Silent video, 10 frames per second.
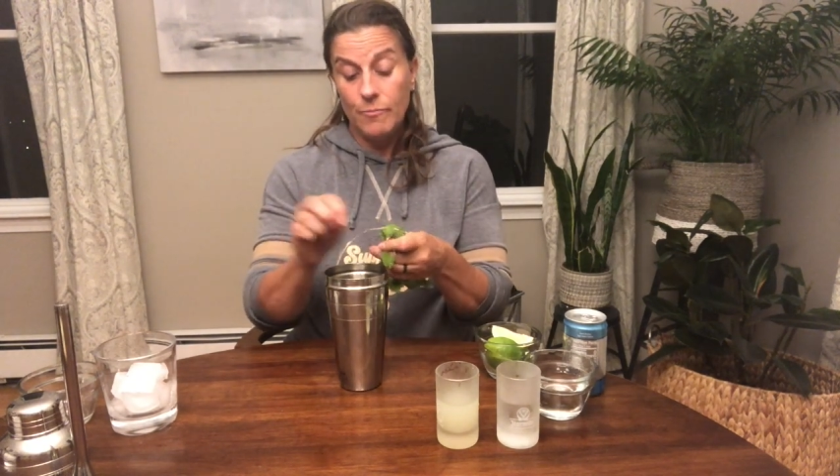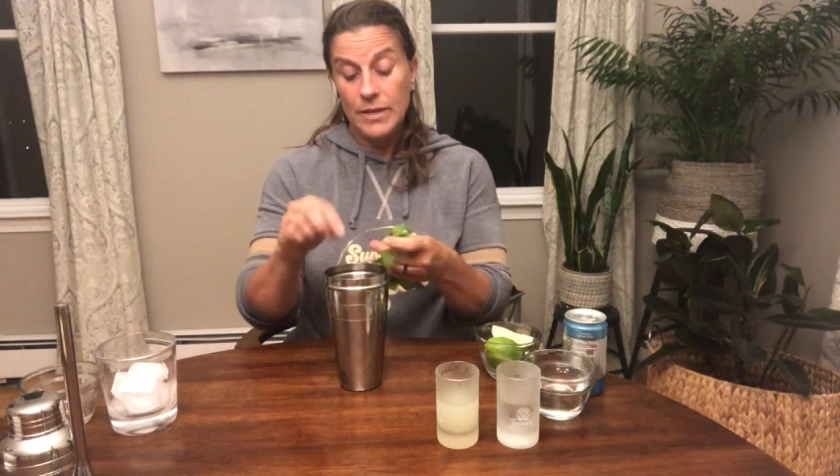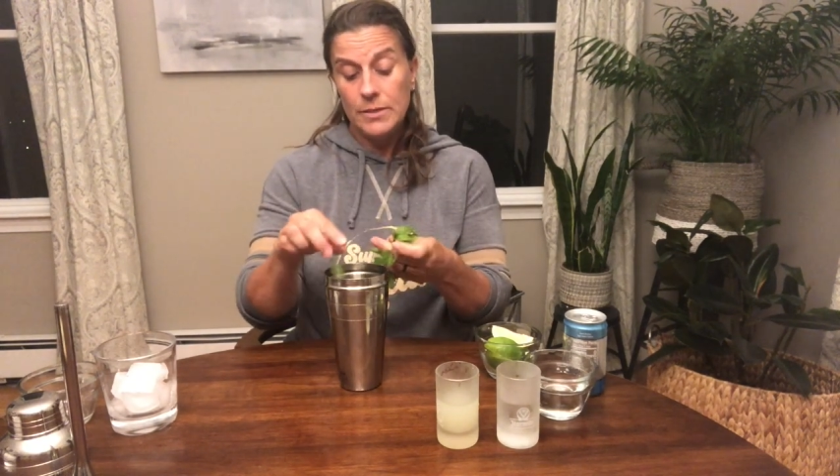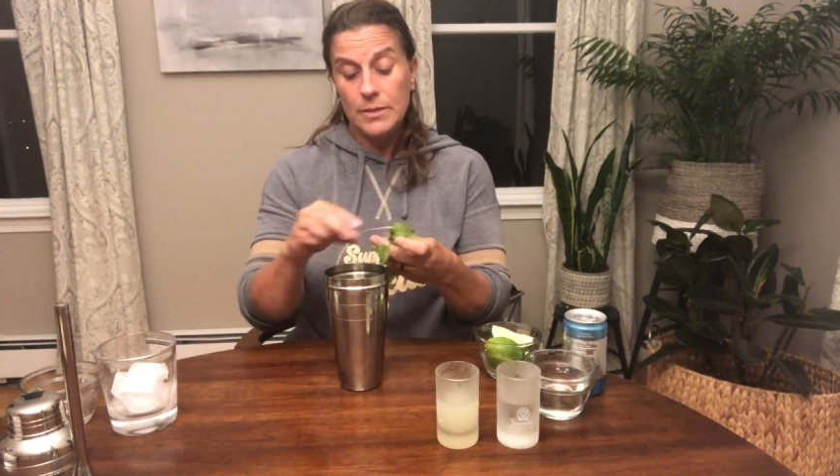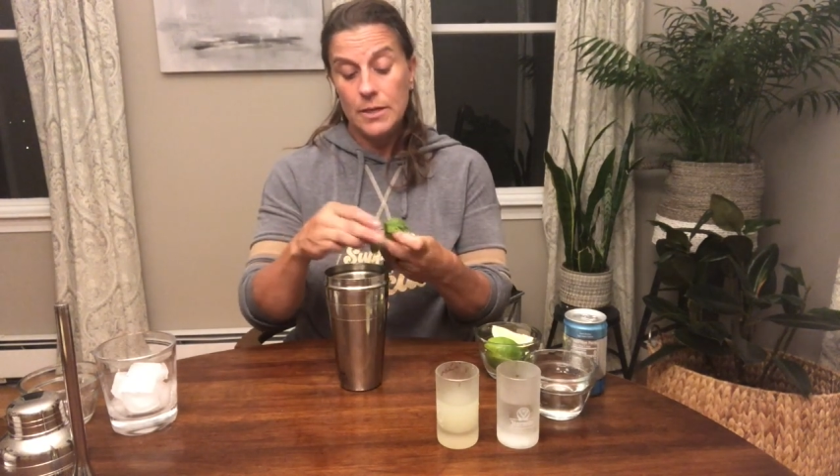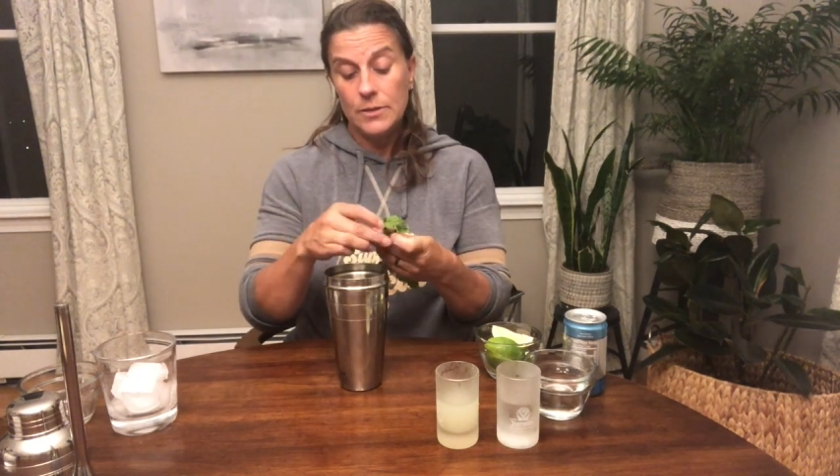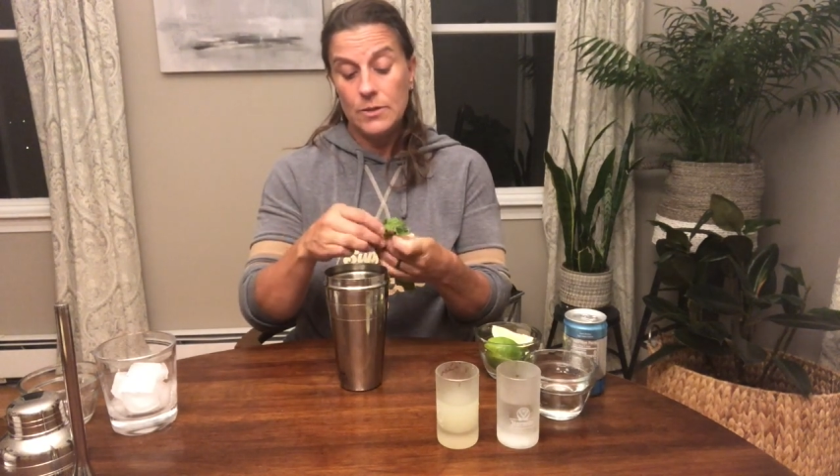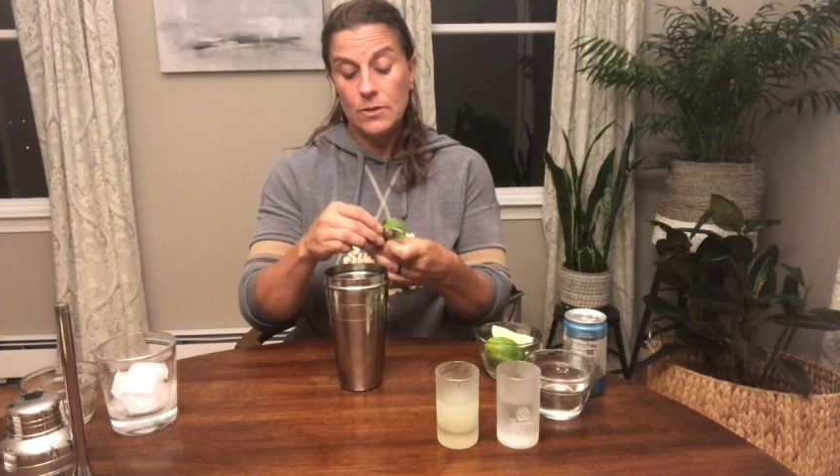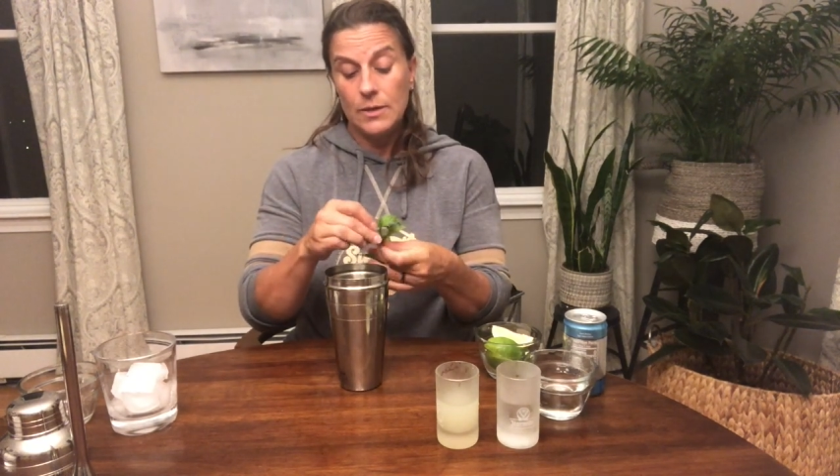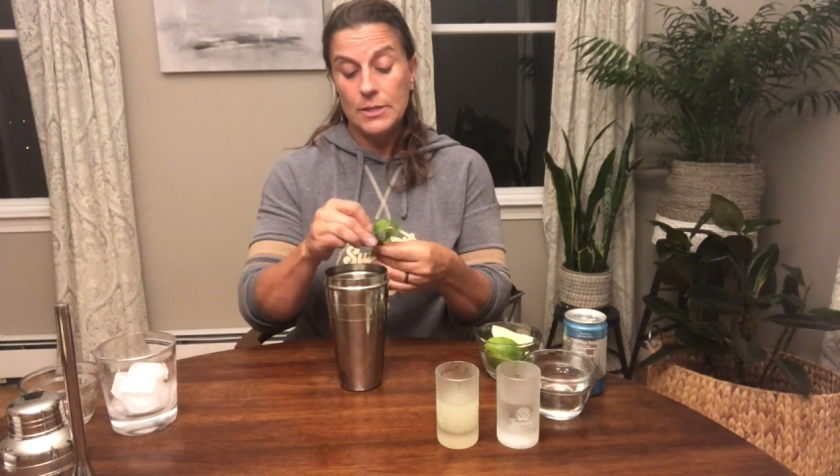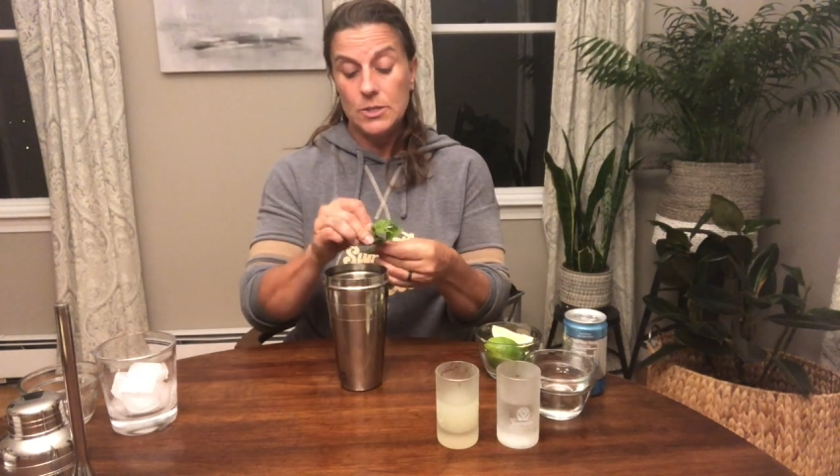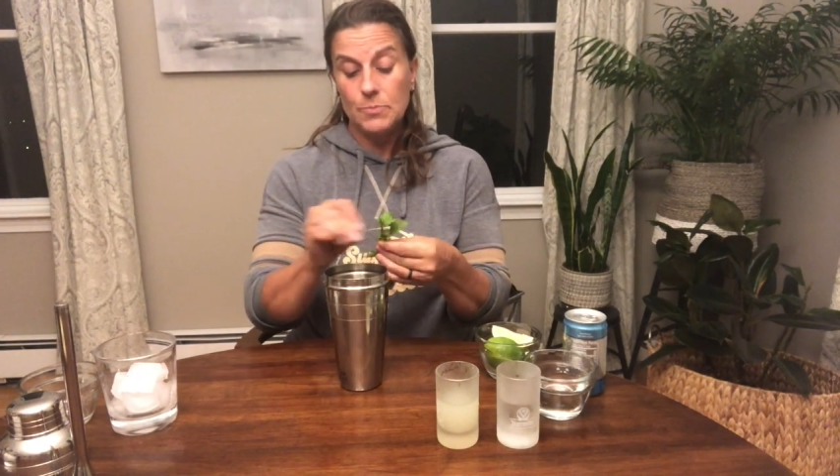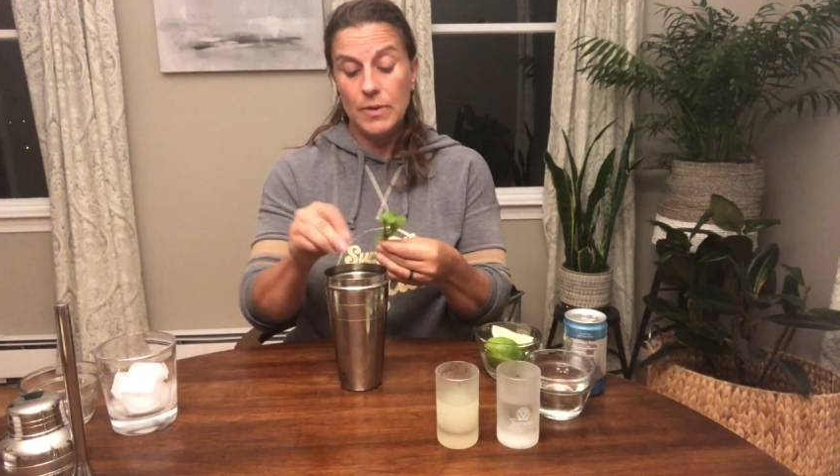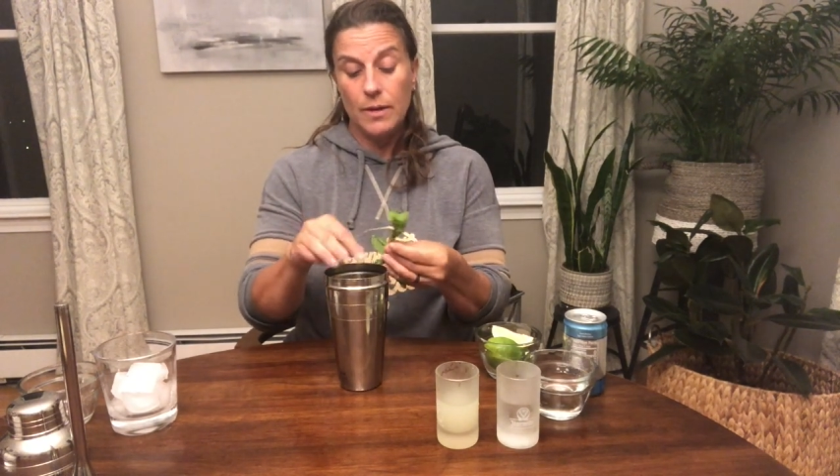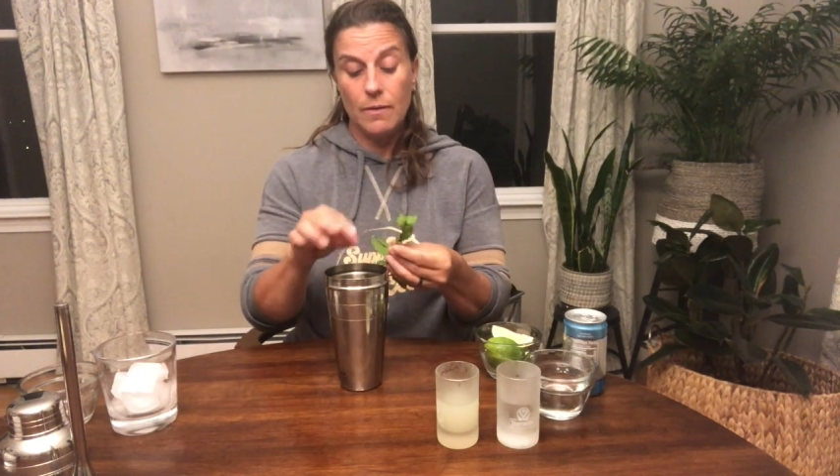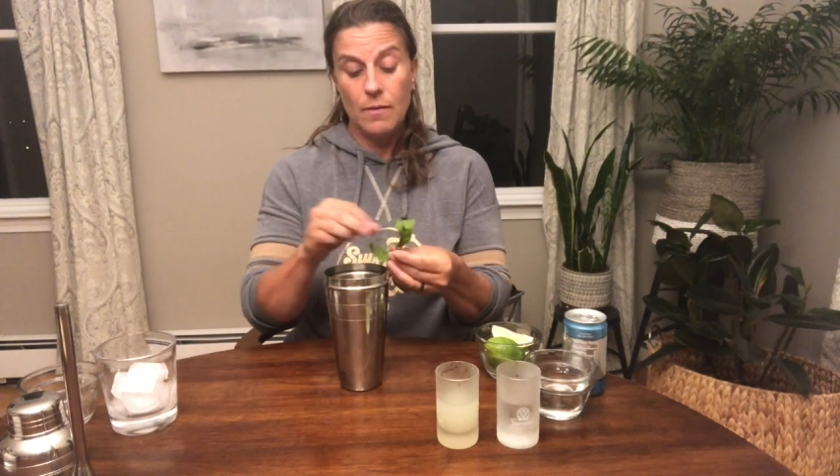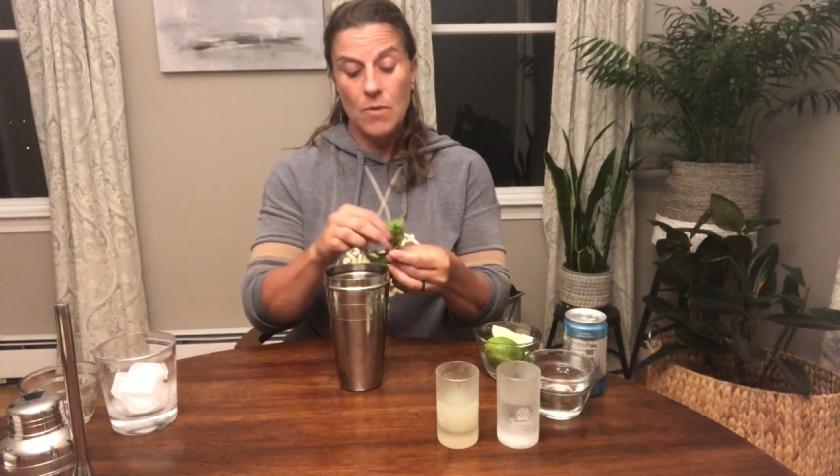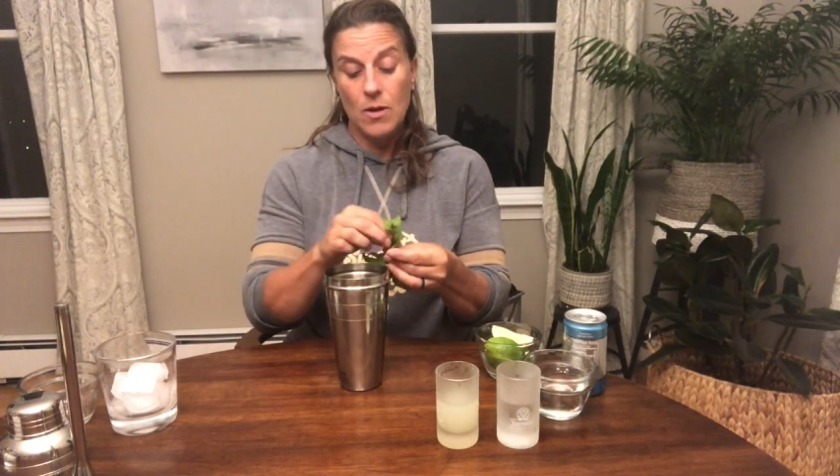mint. So I just pick them